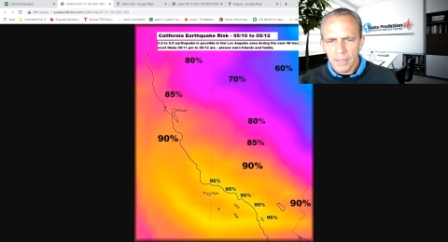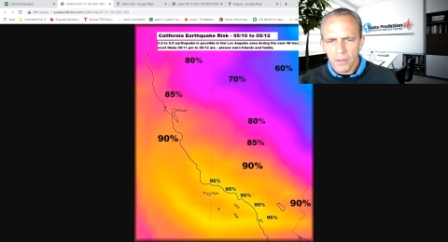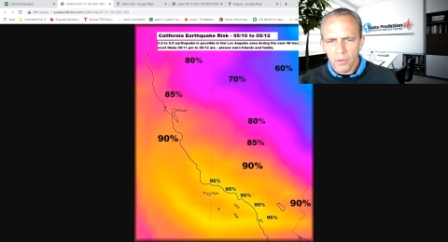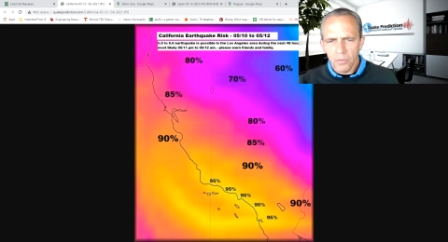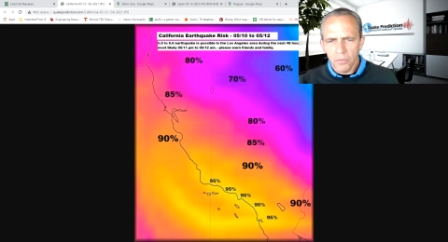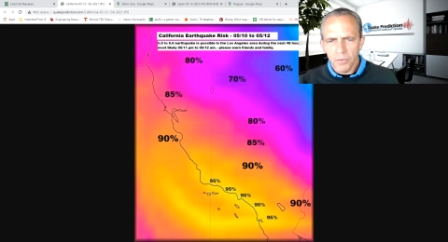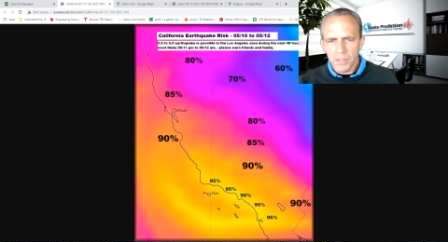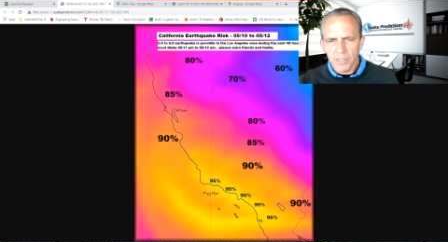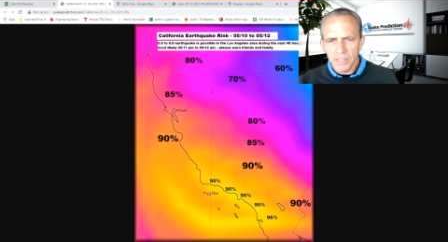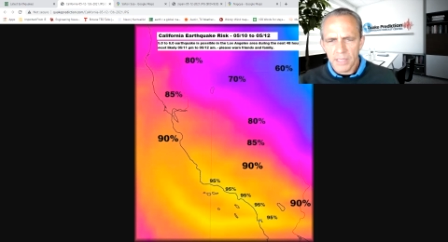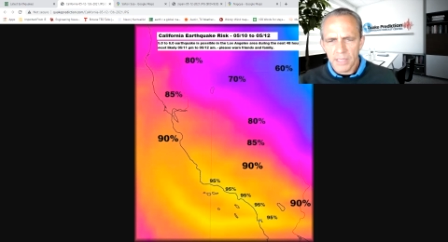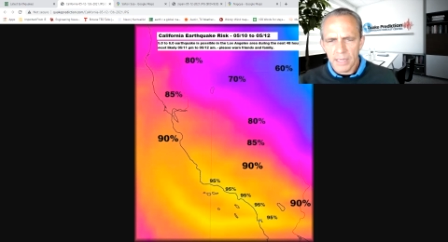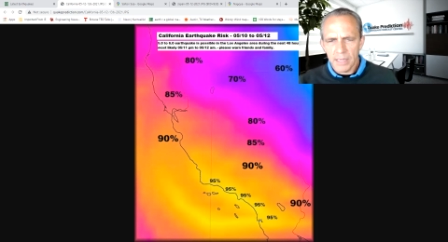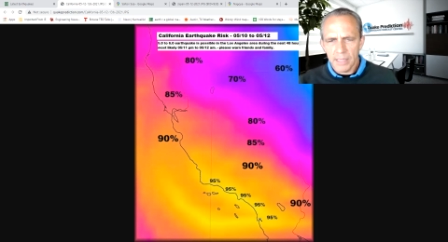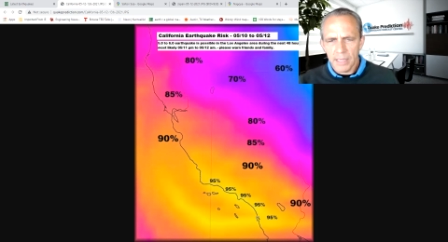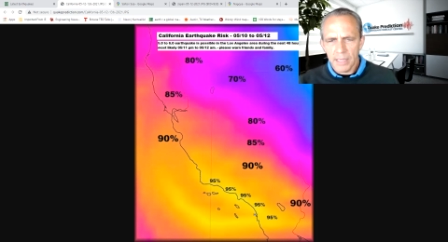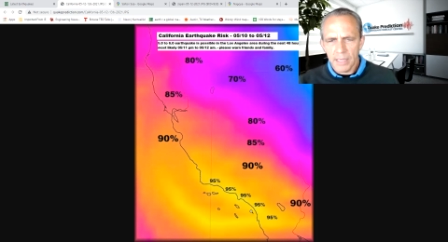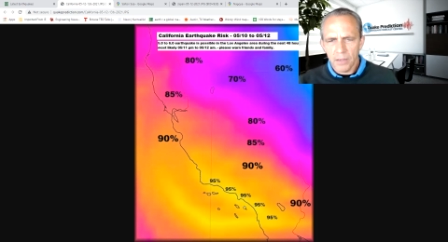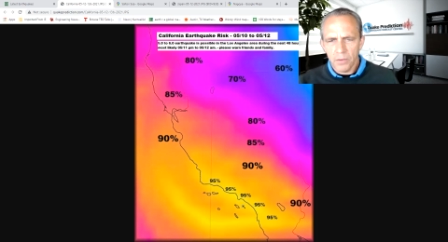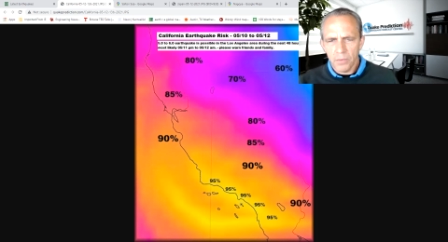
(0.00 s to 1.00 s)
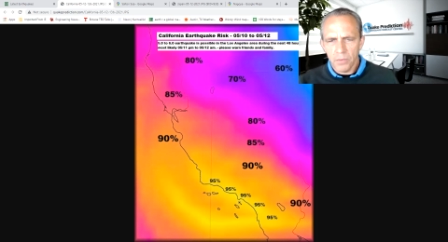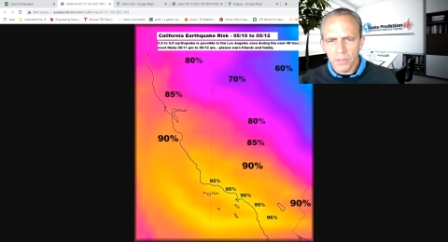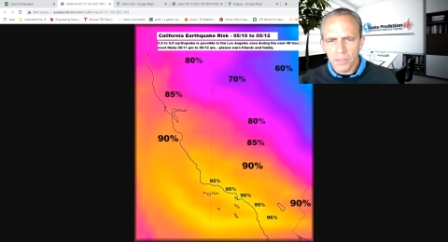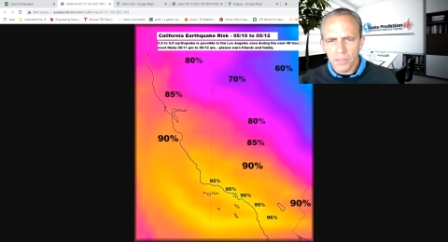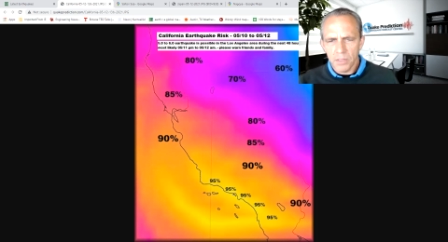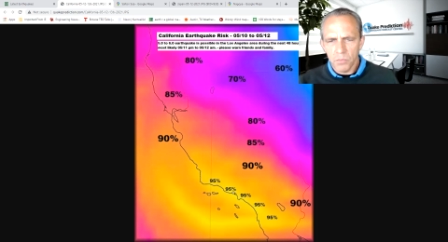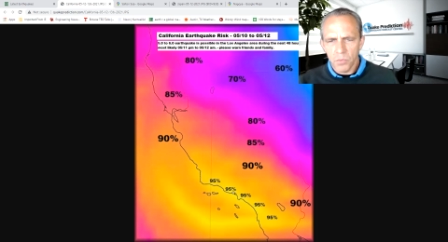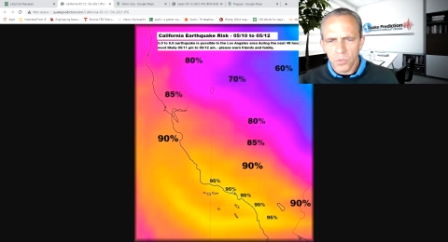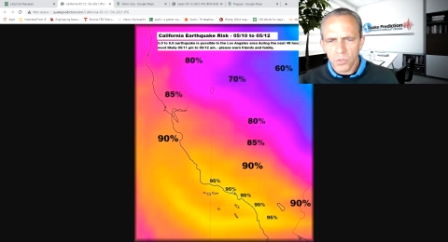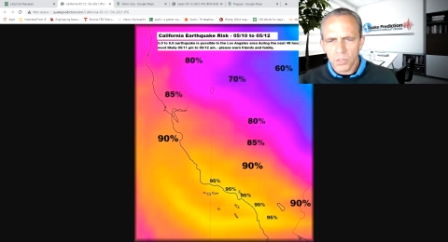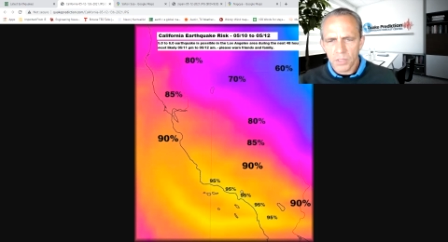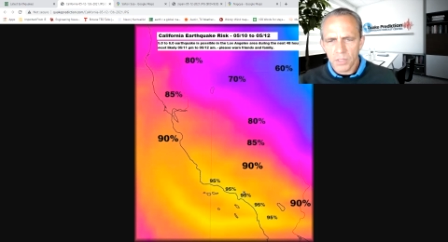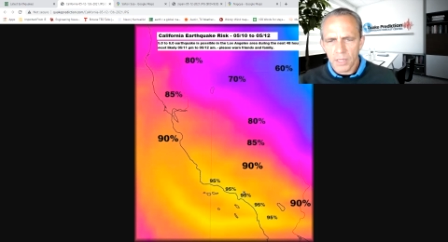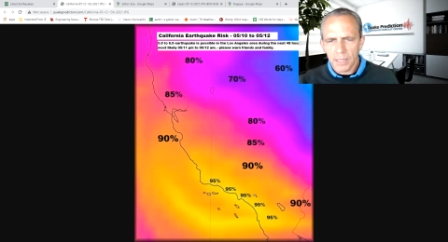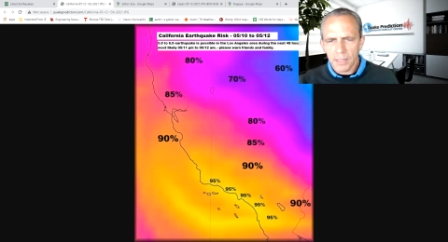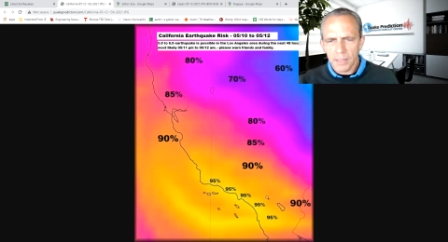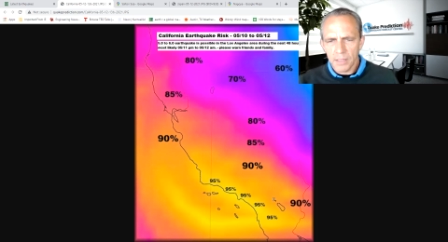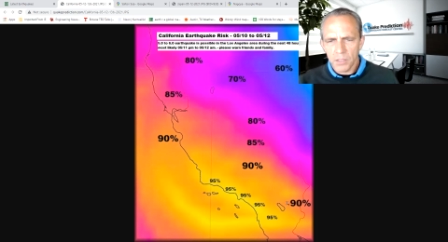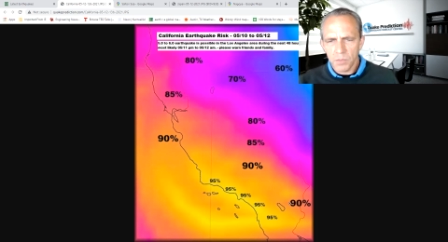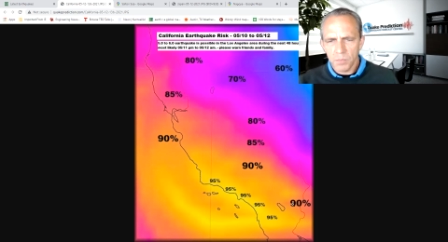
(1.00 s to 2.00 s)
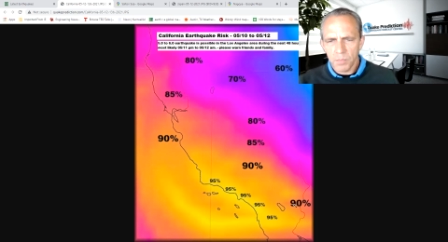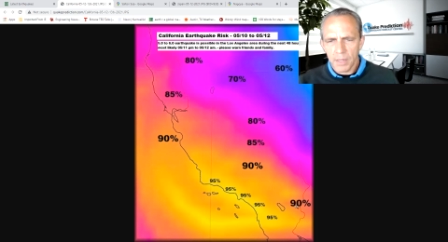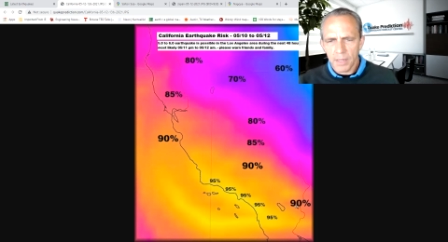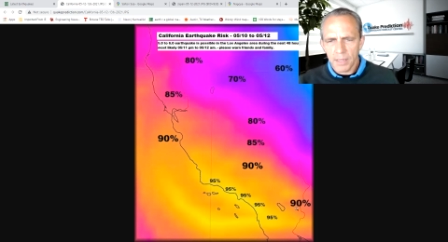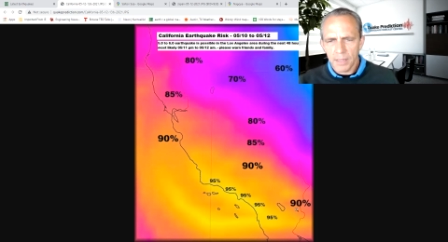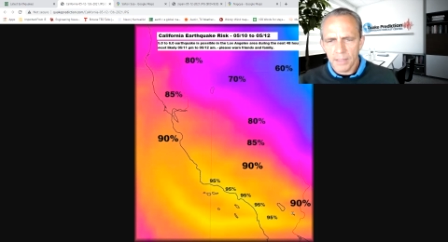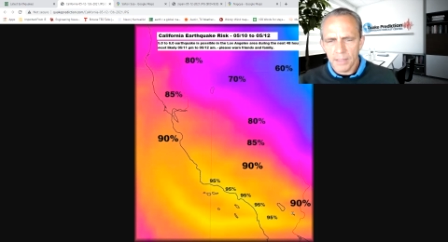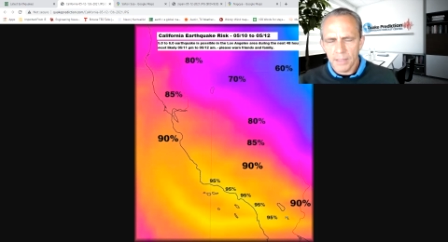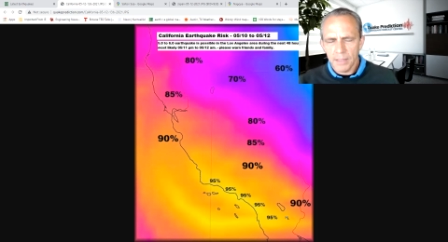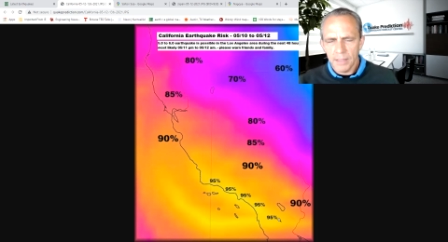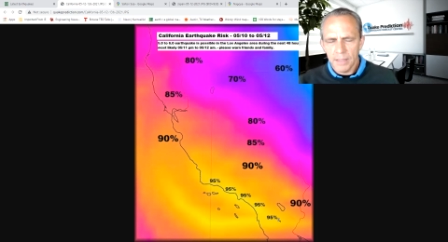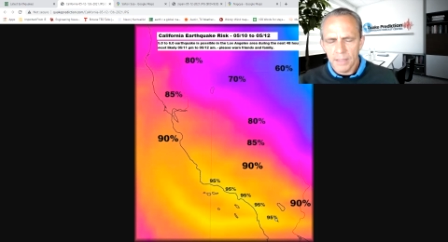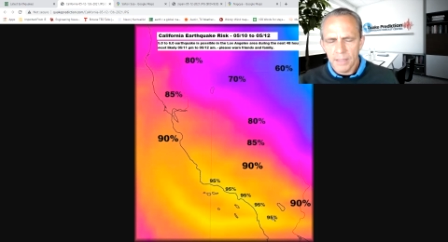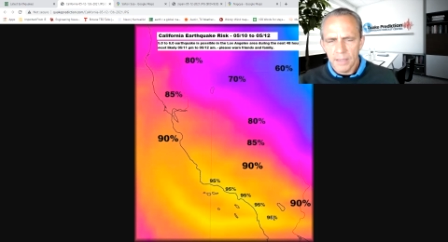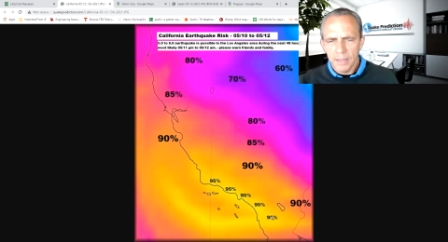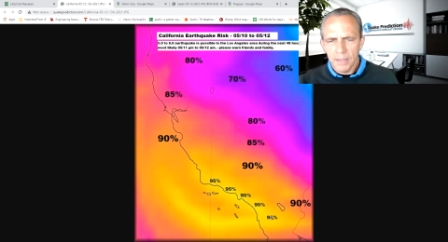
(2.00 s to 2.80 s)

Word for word: and over to San Diego is the most likely spot